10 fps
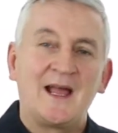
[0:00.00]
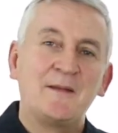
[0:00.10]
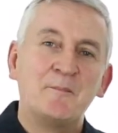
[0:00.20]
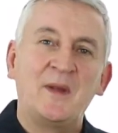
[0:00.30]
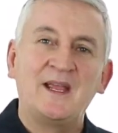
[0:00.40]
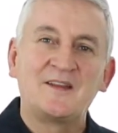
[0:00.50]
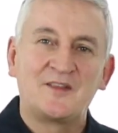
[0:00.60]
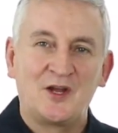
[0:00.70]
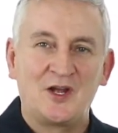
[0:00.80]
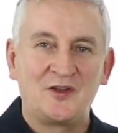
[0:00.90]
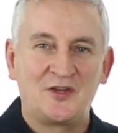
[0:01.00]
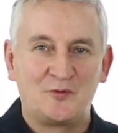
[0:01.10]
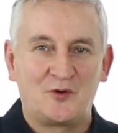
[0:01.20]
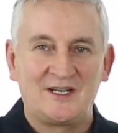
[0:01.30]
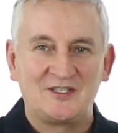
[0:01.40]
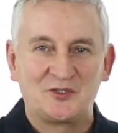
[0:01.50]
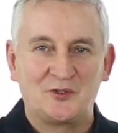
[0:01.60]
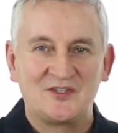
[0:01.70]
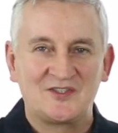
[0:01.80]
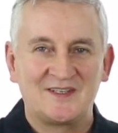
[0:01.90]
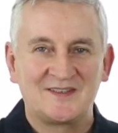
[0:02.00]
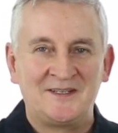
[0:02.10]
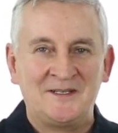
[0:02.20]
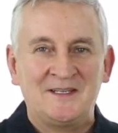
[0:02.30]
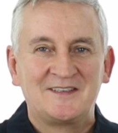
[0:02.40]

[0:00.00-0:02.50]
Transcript: and make the right choices.